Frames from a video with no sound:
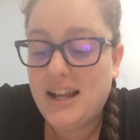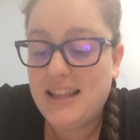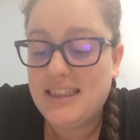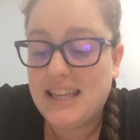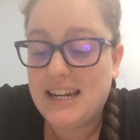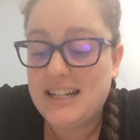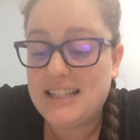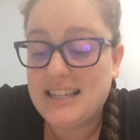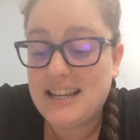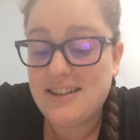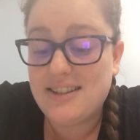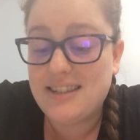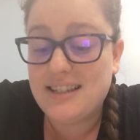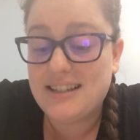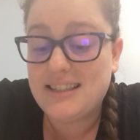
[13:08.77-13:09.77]
and that its
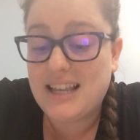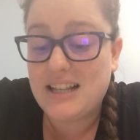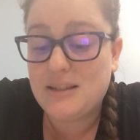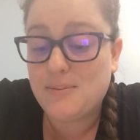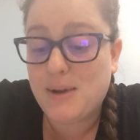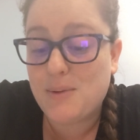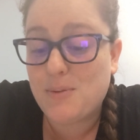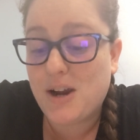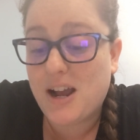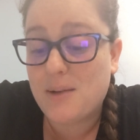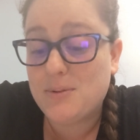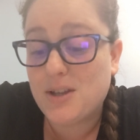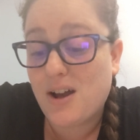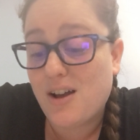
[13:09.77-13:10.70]
ill success might perhaps